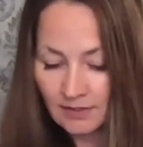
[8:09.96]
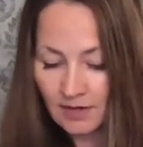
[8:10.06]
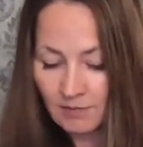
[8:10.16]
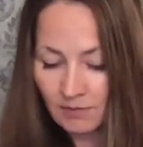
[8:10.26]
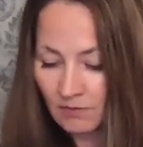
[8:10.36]

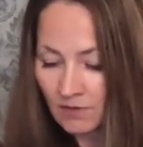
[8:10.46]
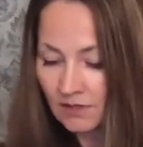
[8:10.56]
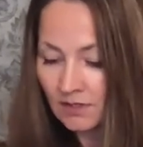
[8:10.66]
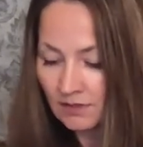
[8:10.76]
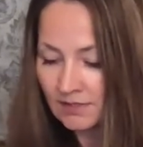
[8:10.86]

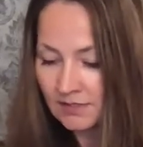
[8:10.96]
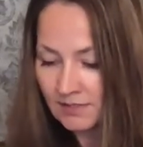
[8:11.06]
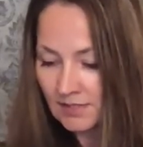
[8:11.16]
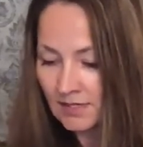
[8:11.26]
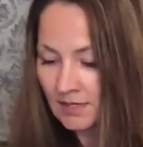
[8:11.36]
Capricorn. Let's
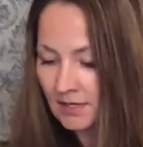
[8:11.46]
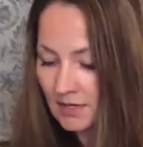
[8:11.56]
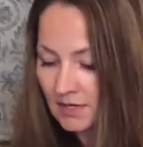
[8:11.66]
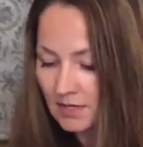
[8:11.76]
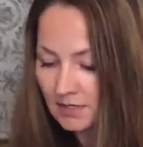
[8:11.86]
see.
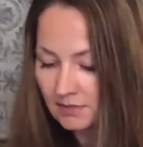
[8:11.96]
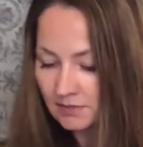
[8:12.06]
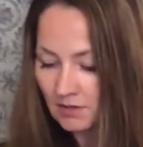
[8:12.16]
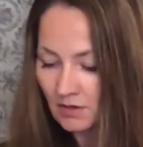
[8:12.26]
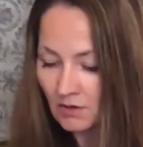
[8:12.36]

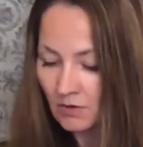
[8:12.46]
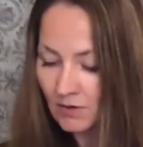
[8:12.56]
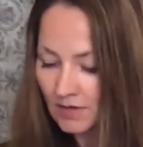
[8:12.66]
So